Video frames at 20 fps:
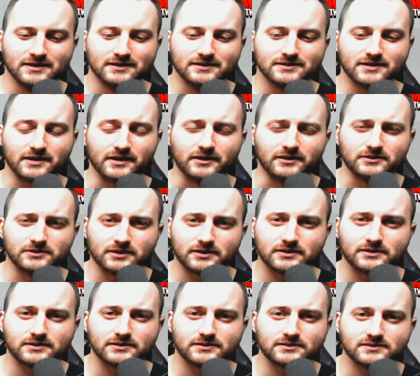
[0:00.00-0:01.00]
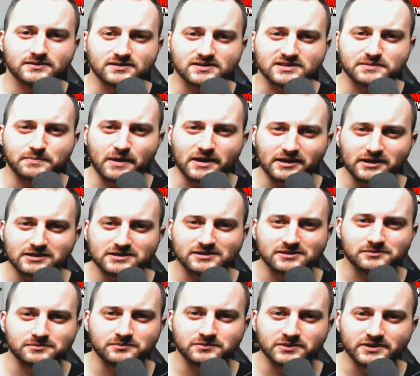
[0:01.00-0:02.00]
you know, to spike
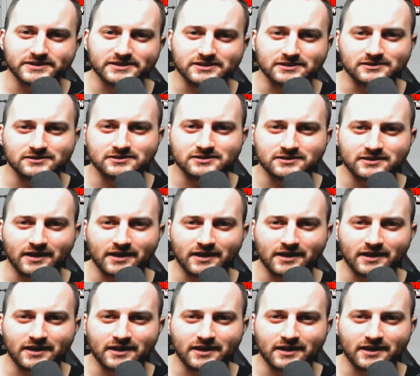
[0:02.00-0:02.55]
some listens and